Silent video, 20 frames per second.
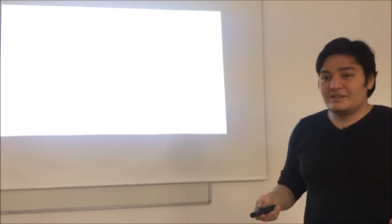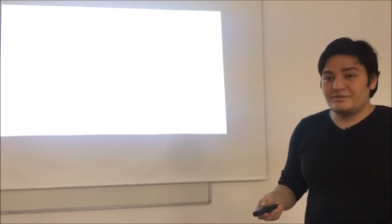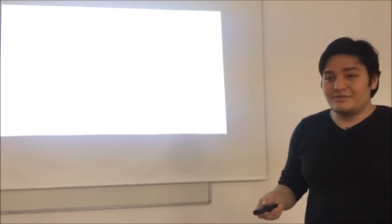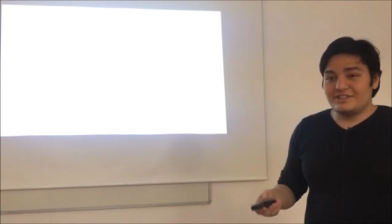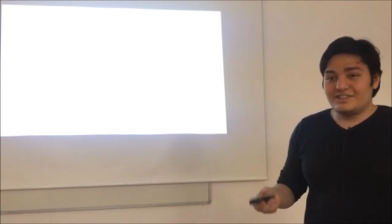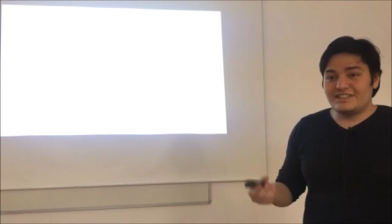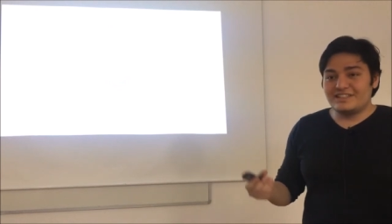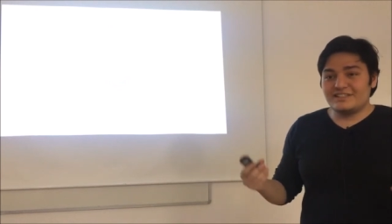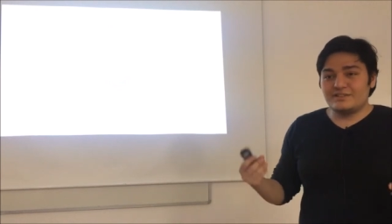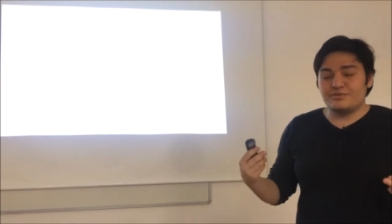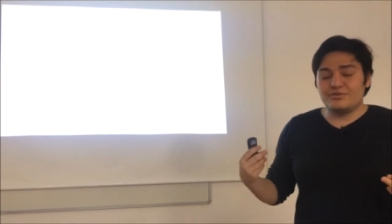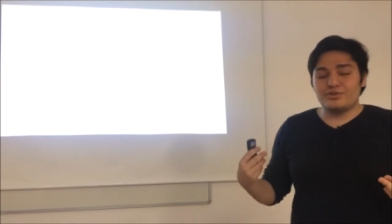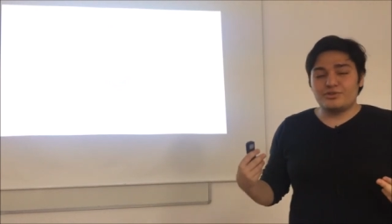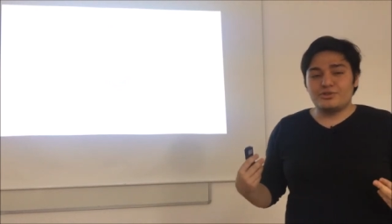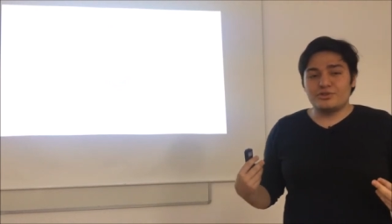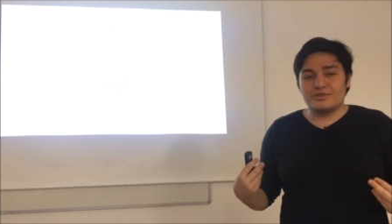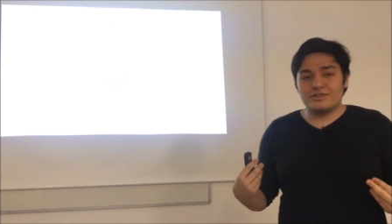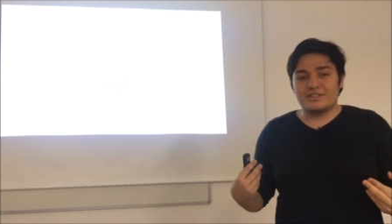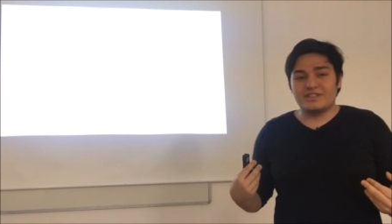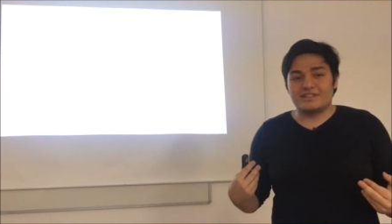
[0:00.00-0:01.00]
With this
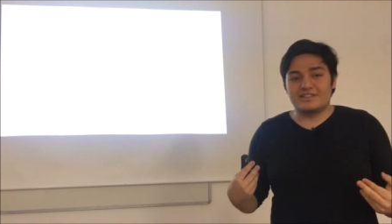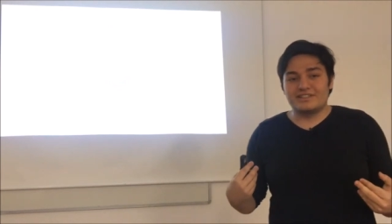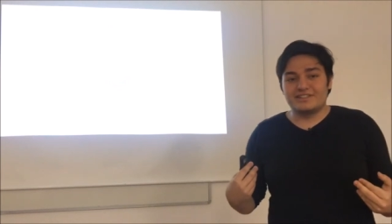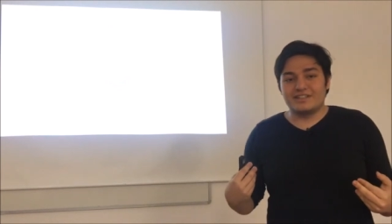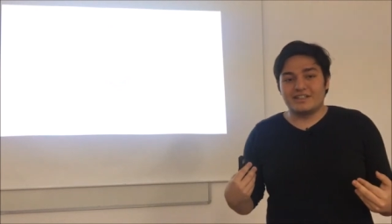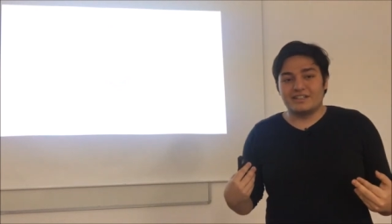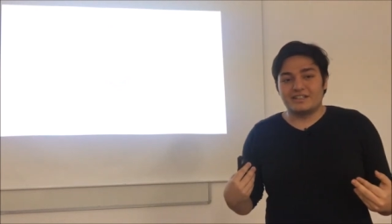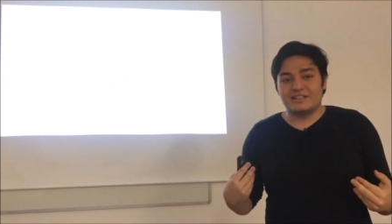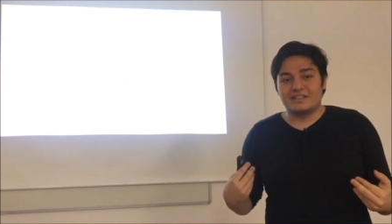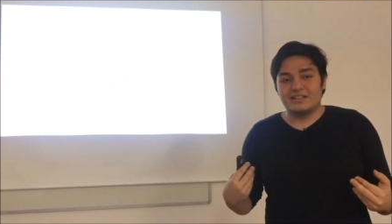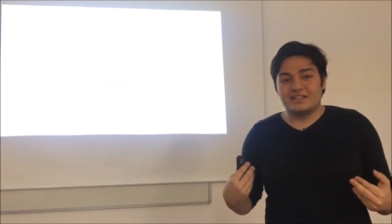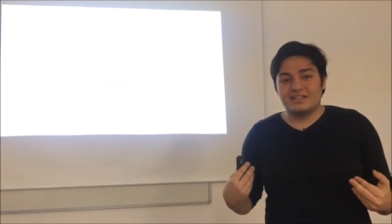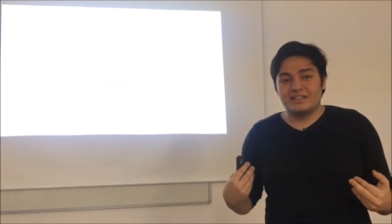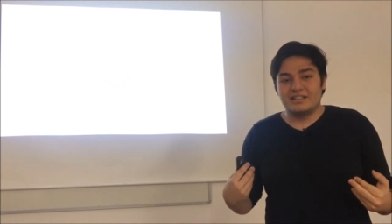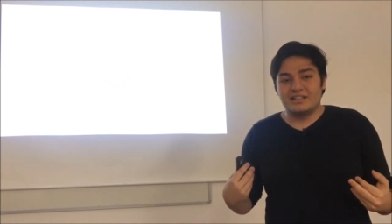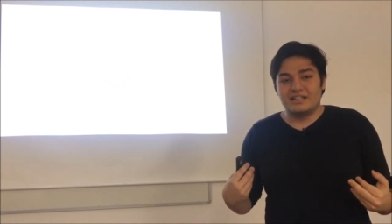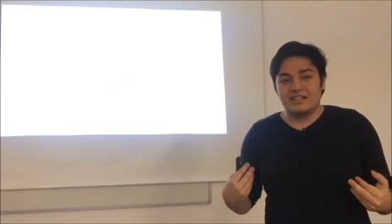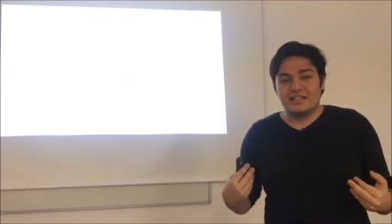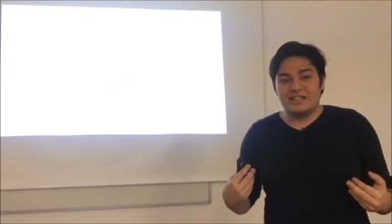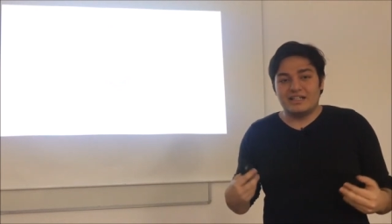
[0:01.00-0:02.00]
futuristic design,
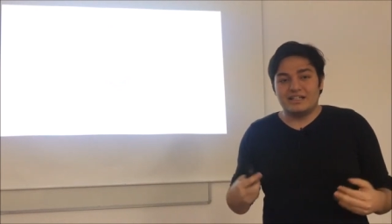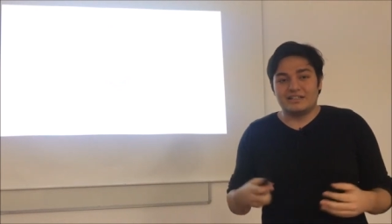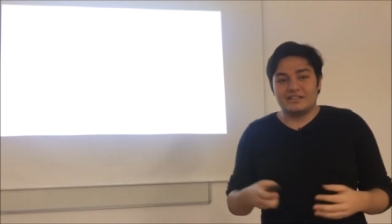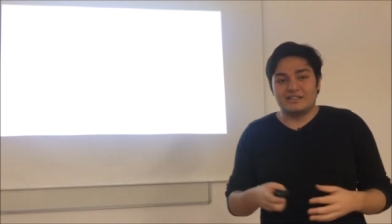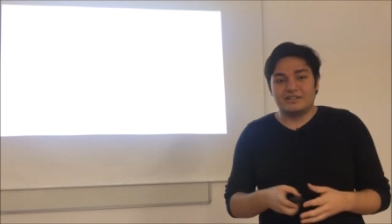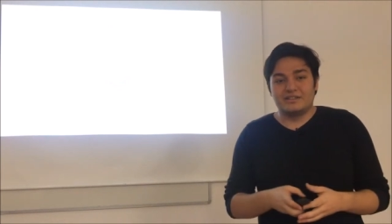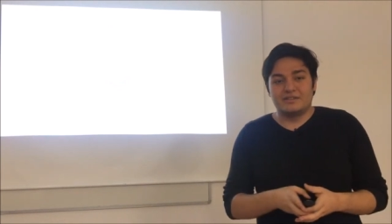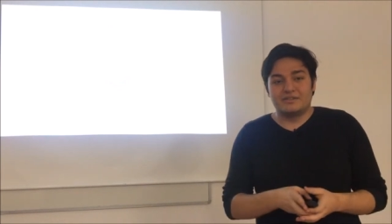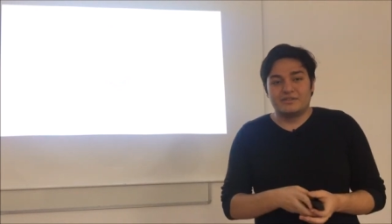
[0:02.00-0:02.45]
and